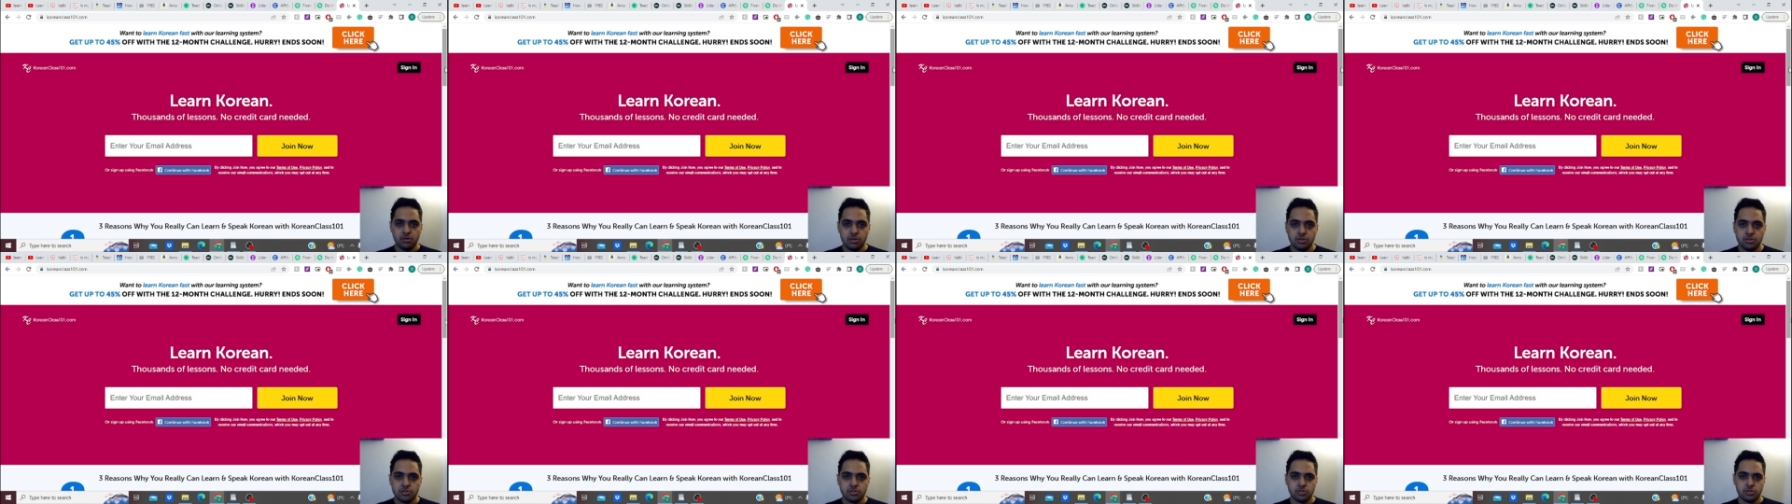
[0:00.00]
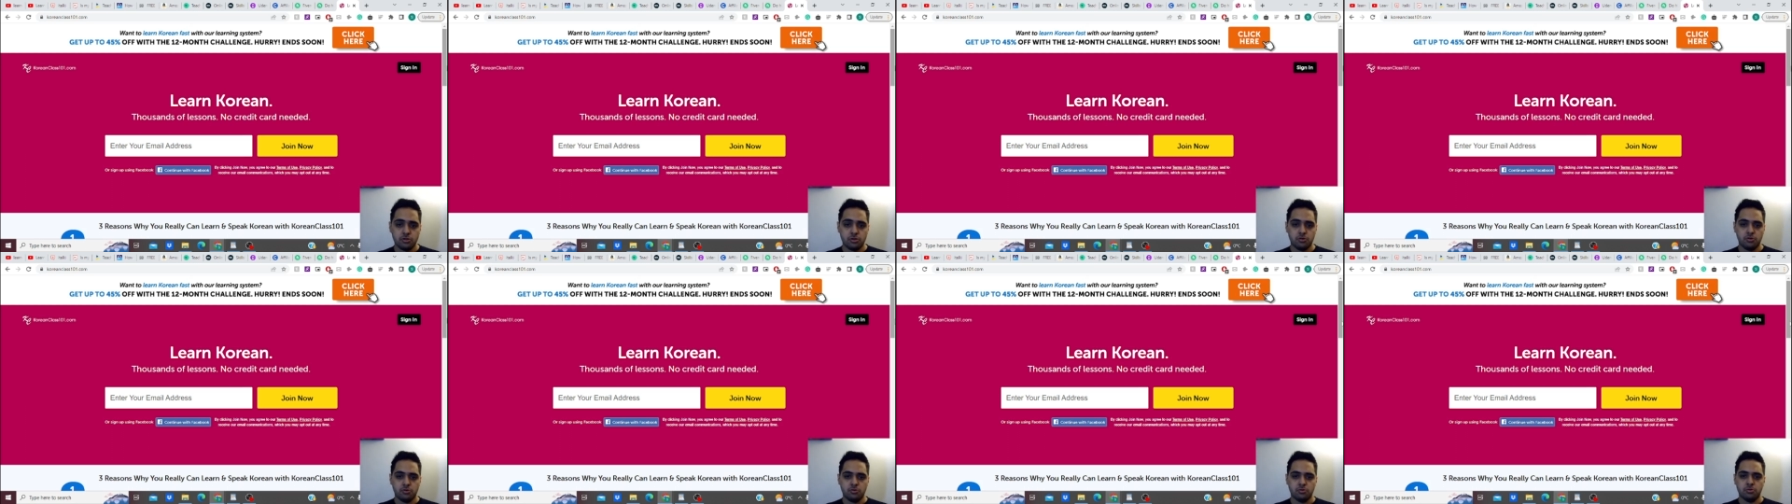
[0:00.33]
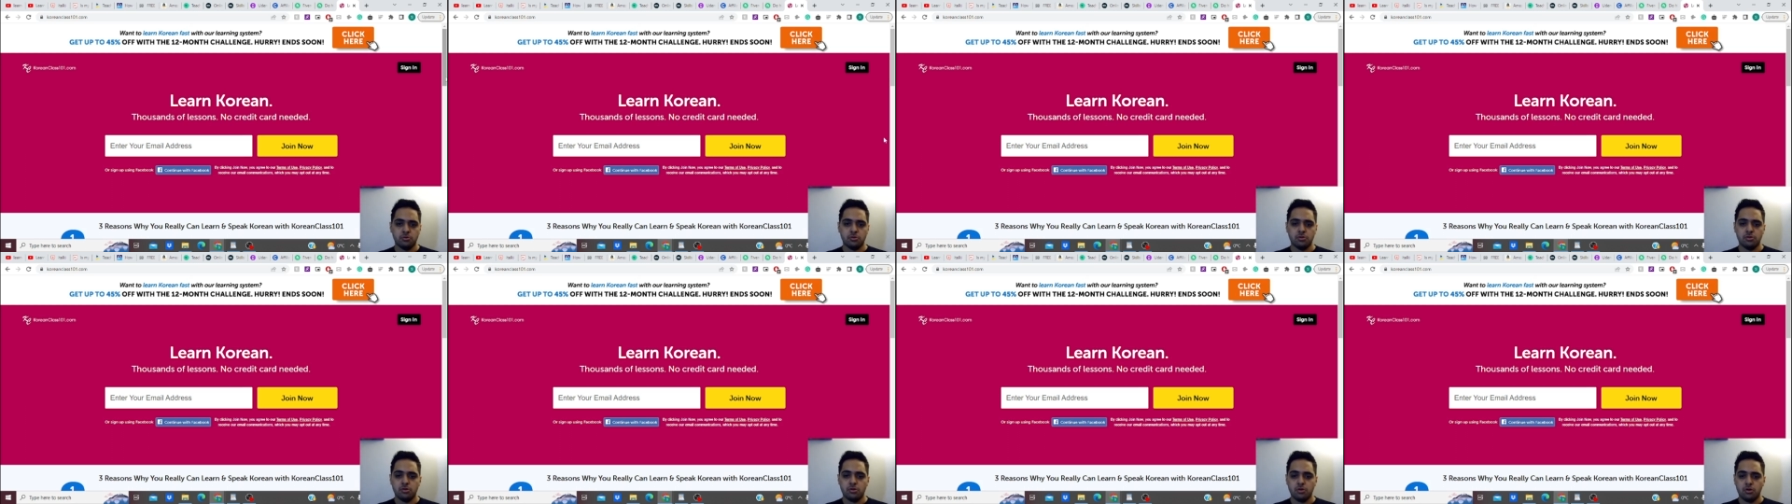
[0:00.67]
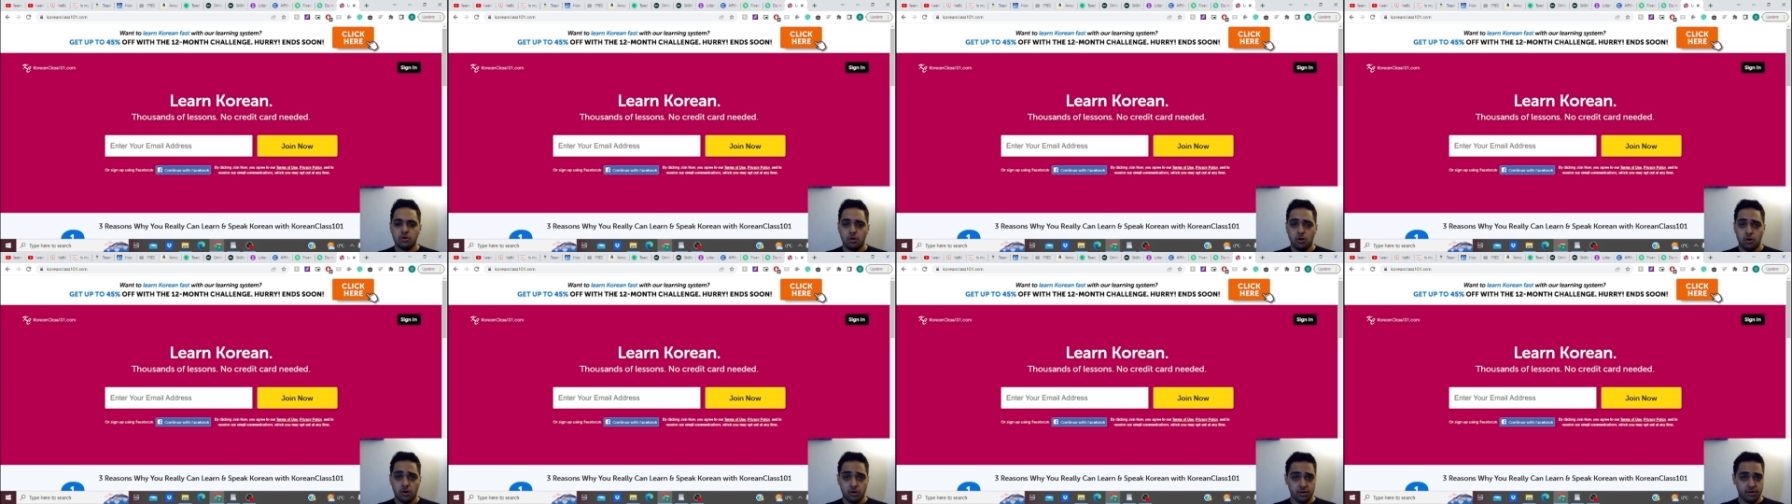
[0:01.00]
So
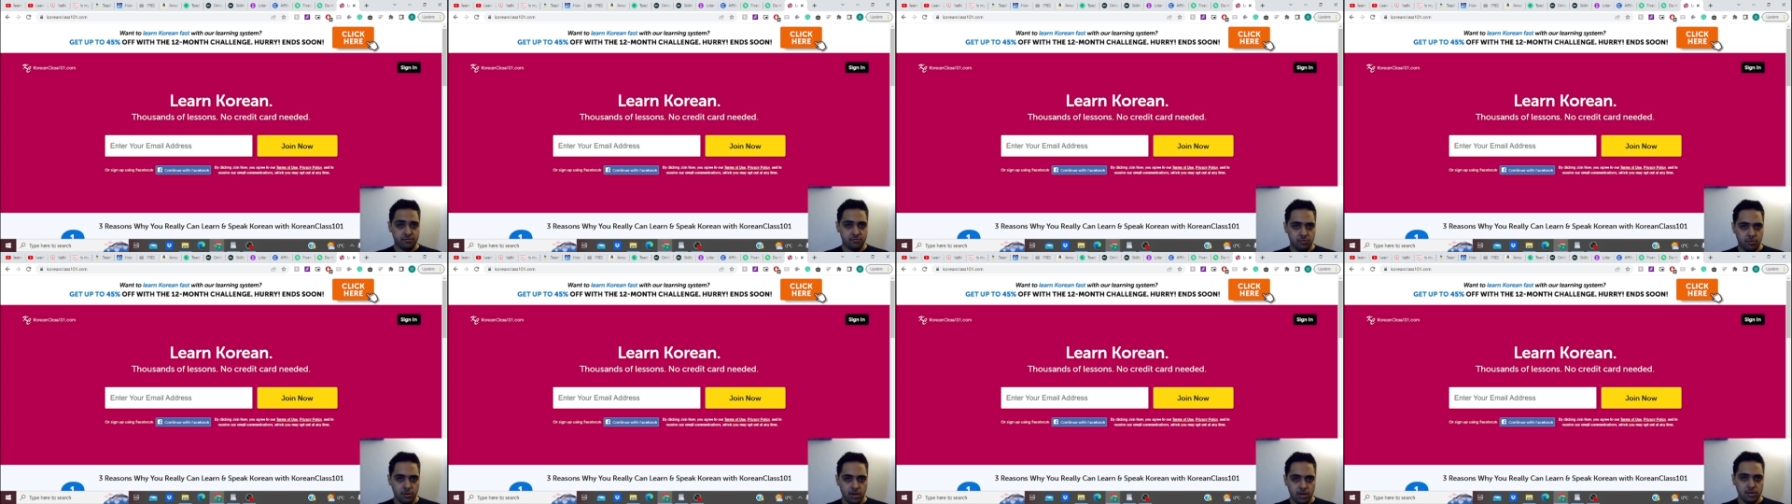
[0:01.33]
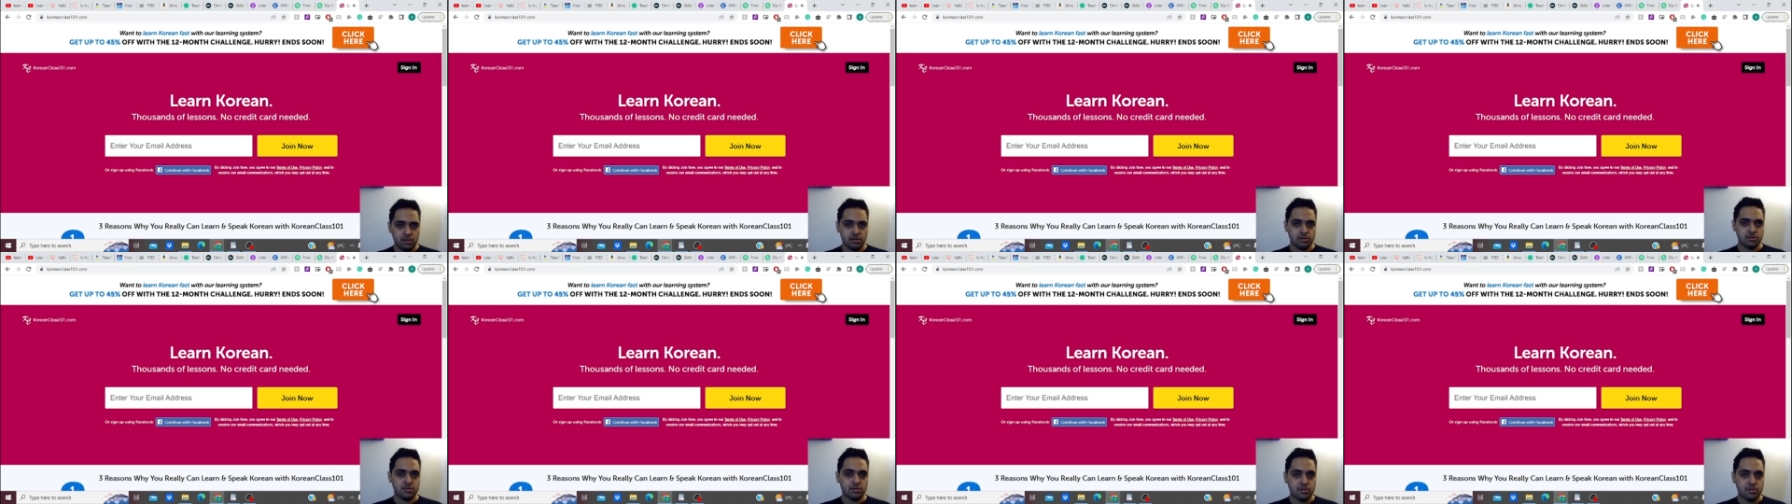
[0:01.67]
au revoir,